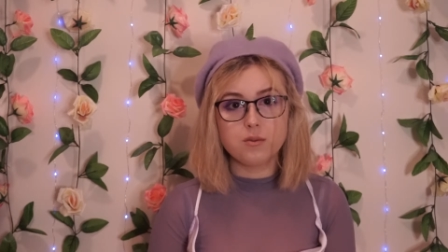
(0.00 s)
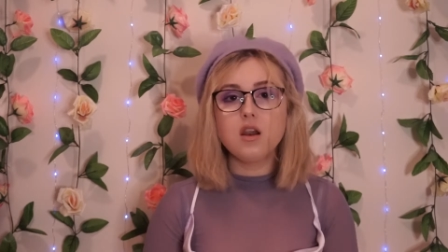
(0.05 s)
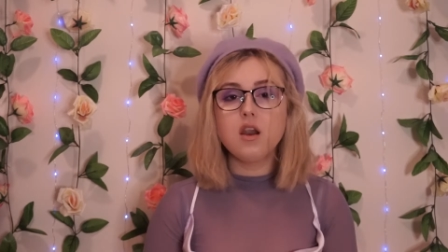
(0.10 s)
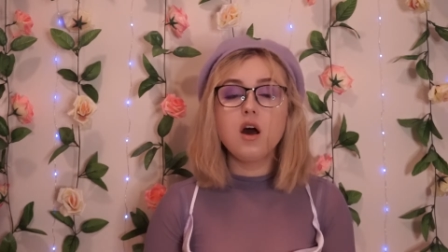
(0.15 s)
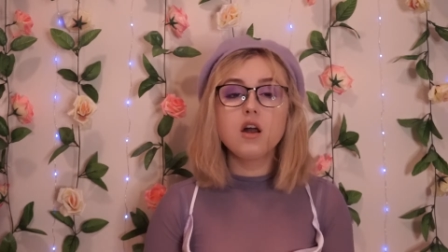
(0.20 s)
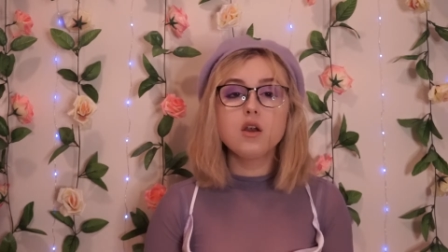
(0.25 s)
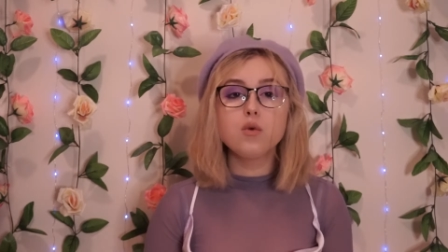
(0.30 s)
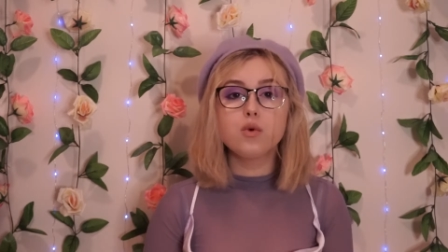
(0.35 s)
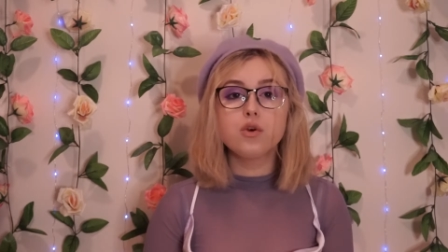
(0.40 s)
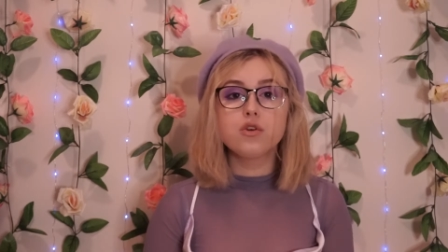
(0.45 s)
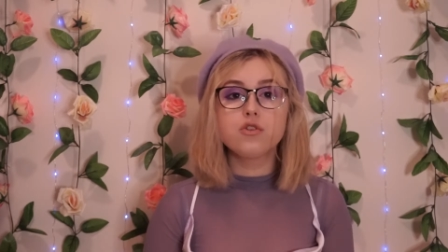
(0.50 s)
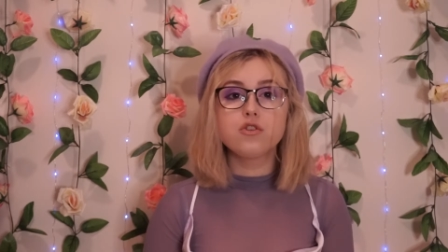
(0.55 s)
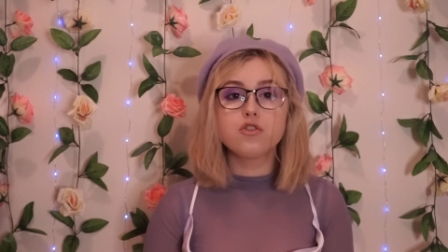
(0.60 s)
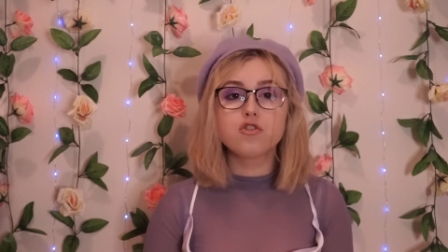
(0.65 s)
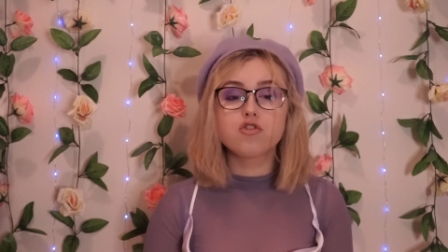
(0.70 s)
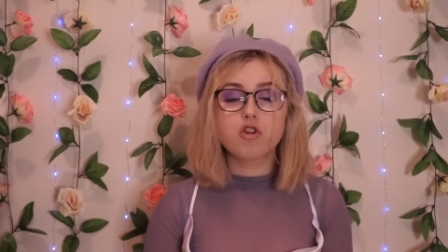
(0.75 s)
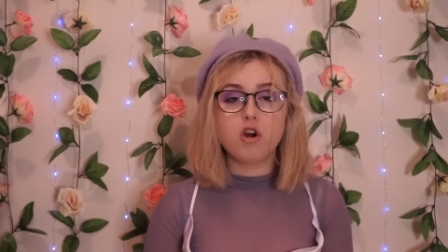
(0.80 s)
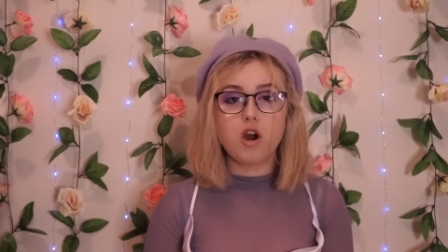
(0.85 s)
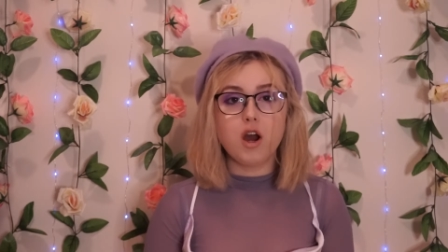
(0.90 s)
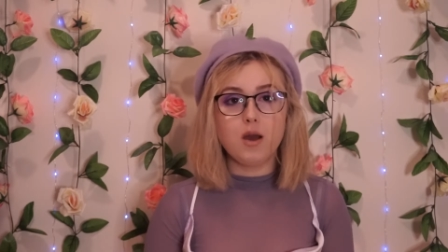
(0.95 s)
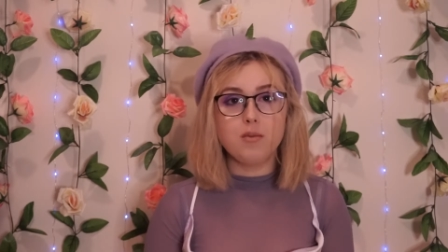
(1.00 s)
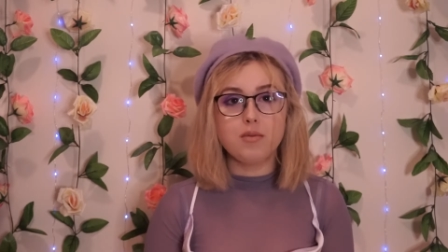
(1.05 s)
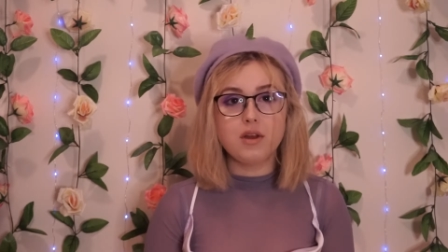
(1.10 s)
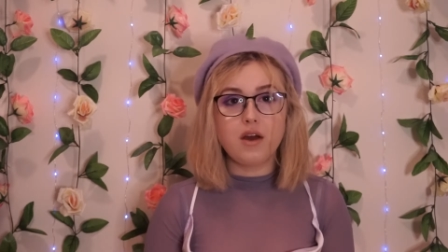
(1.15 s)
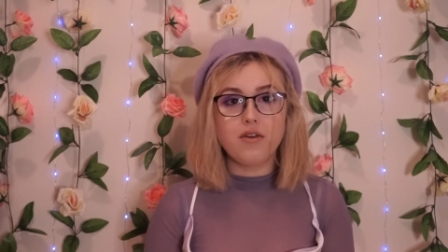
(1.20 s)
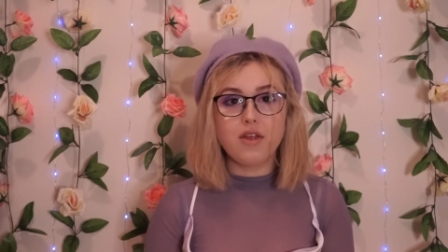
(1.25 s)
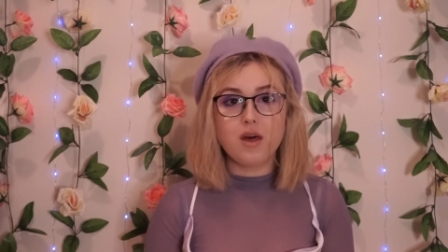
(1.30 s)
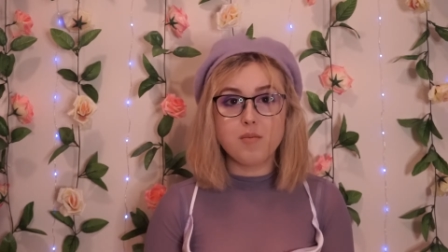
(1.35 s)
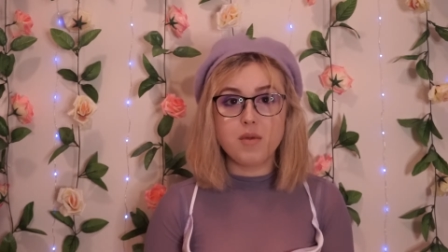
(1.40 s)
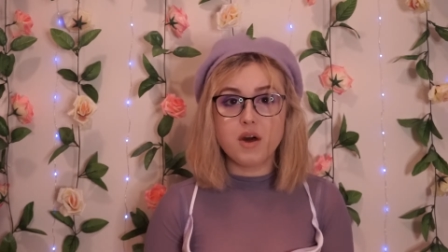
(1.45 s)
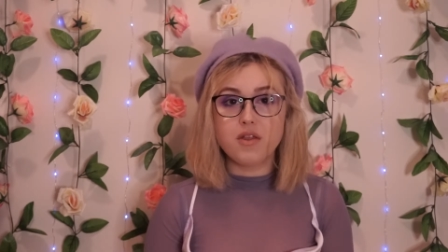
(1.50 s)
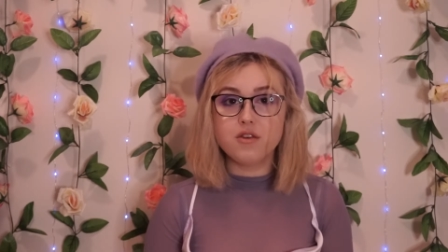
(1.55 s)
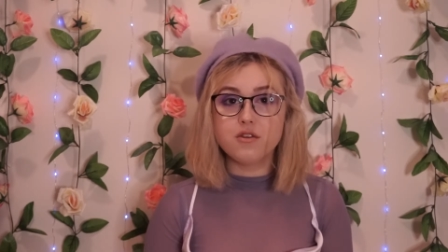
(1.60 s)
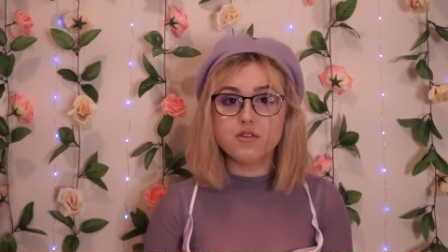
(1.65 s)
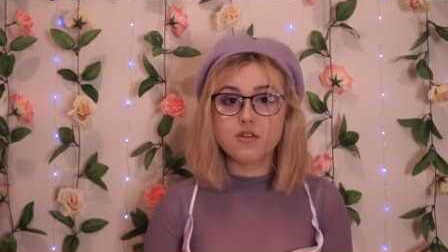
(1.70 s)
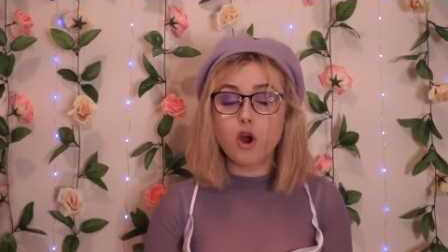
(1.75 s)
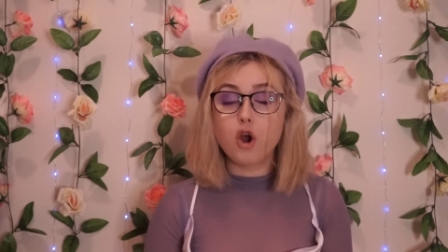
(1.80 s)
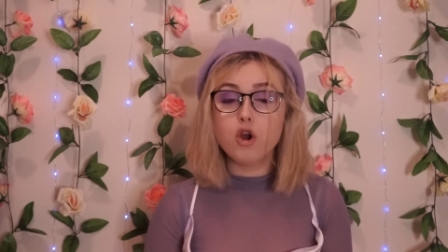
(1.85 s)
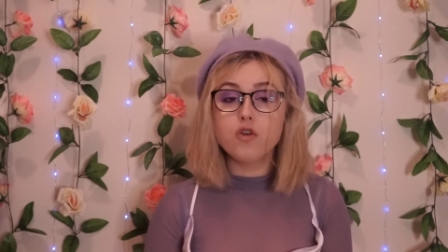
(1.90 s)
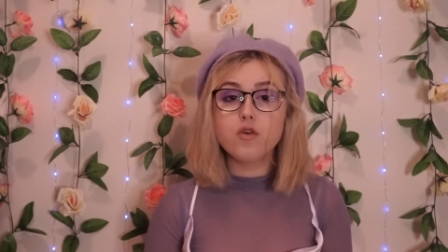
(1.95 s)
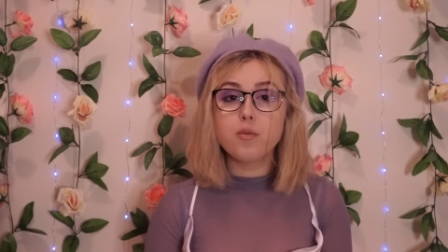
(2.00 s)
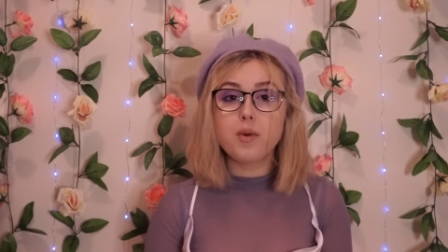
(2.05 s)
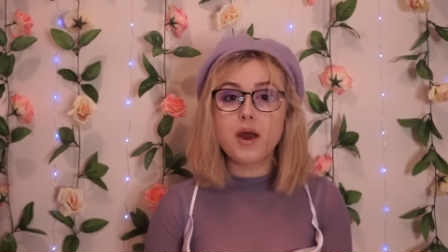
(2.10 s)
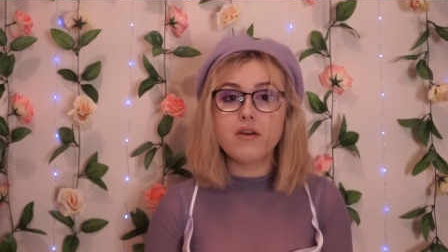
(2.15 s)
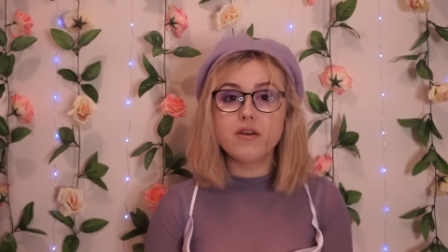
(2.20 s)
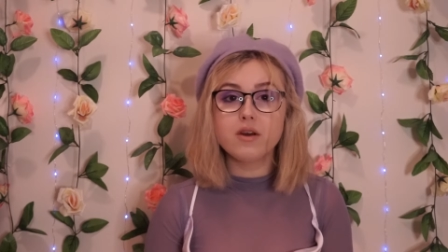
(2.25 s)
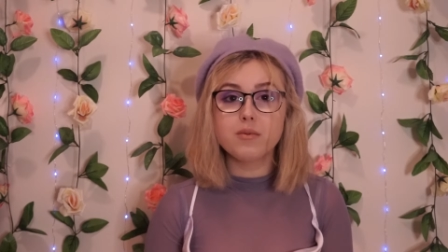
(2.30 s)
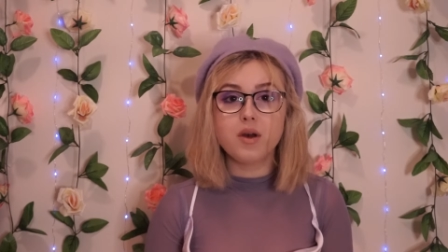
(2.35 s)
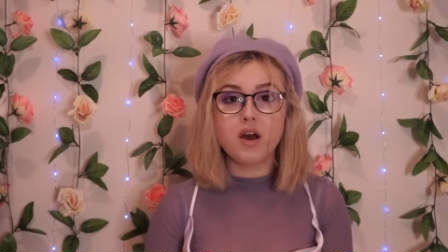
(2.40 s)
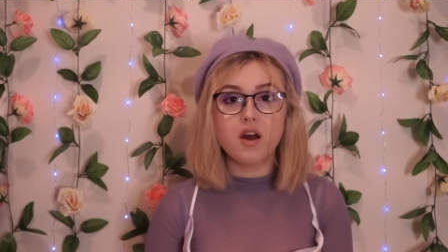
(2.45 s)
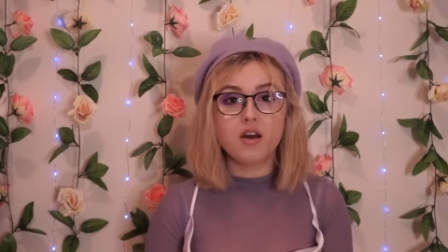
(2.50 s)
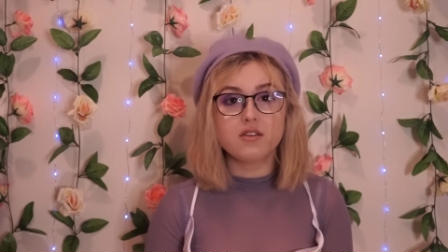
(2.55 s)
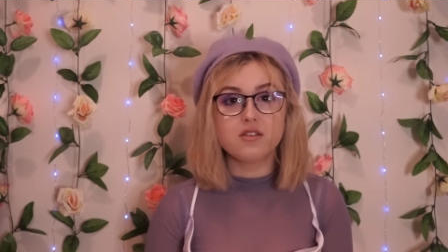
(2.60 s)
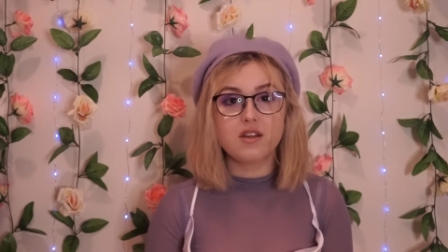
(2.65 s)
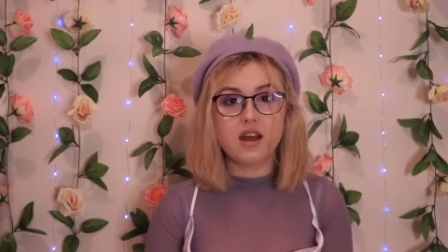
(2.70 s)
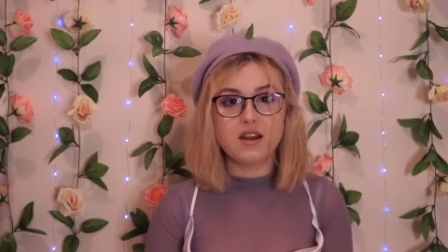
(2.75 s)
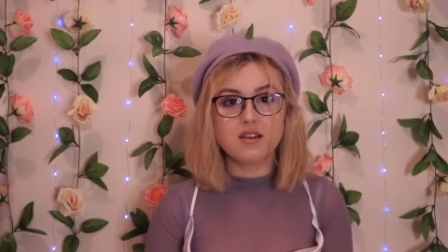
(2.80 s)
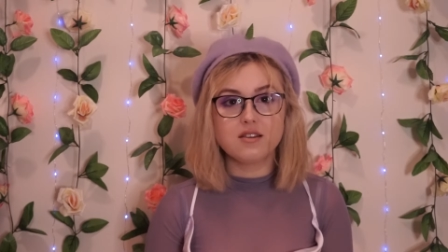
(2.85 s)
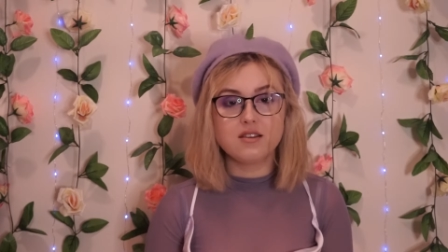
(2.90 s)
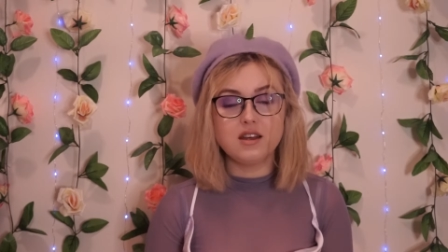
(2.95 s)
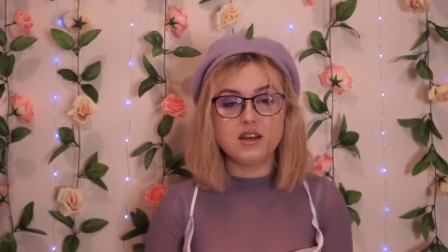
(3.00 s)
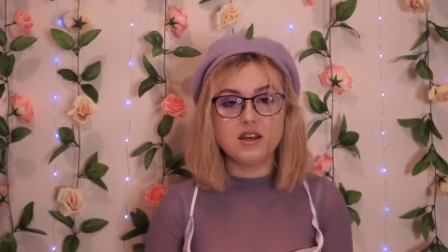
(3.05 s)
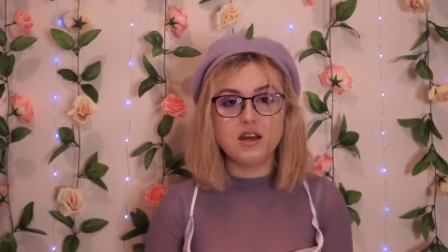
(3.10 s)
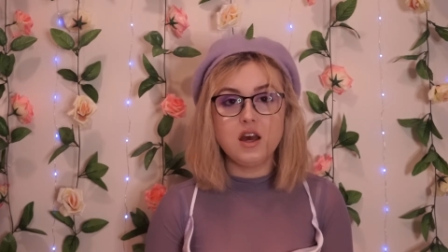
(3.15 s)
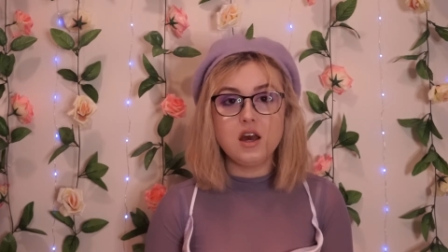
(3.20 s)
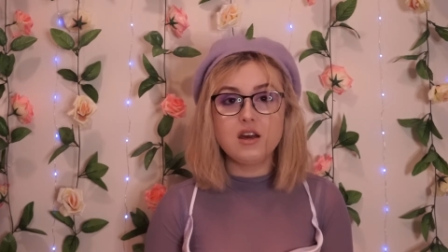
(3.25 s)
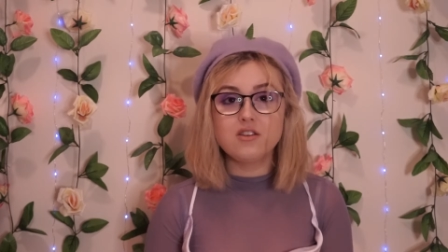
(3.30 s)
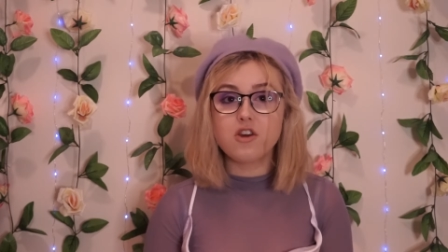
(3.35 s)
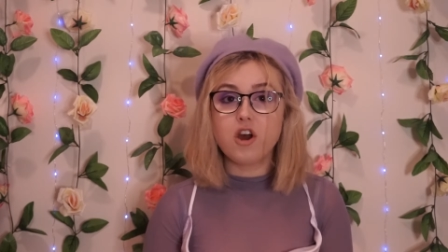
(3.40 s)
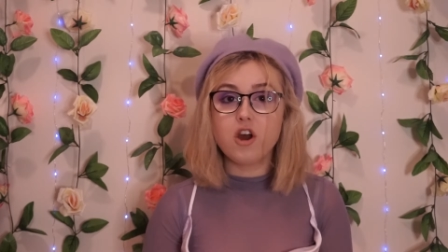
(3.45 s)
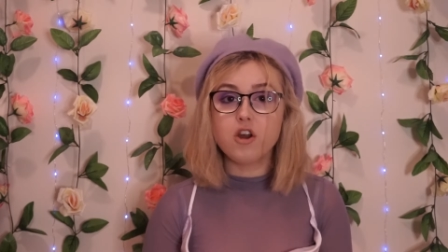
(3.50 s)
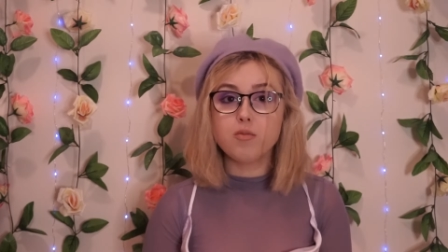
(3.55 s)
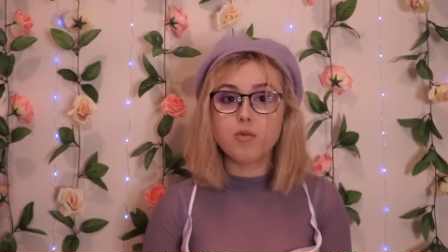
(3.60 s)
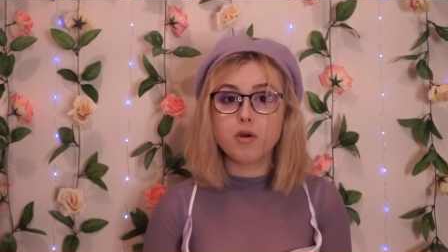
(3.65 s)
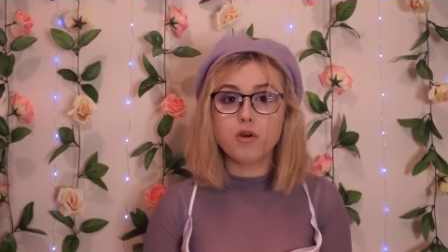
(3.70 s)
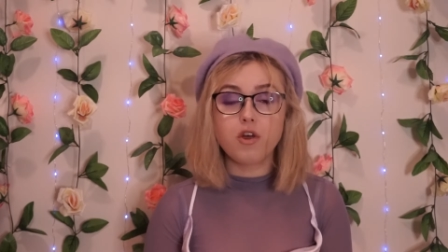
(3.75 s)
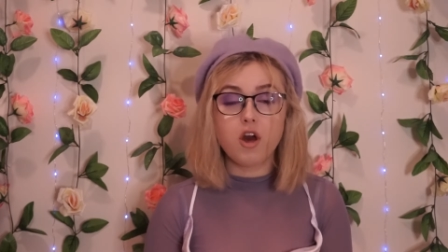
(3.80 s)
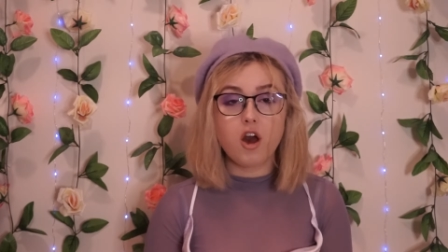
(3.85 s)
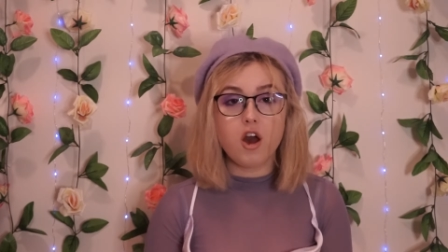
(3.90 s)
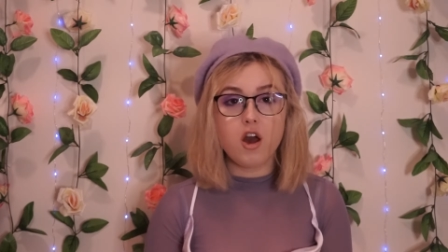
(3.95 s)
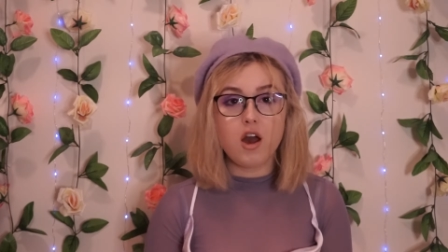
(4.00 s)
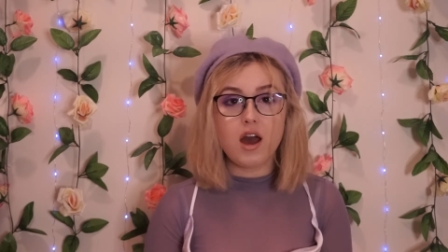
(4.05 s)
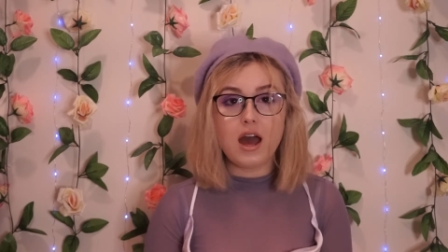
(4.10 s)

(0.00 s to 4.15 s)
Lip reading: Lana Wood described how their mother's overbearing personality turned both her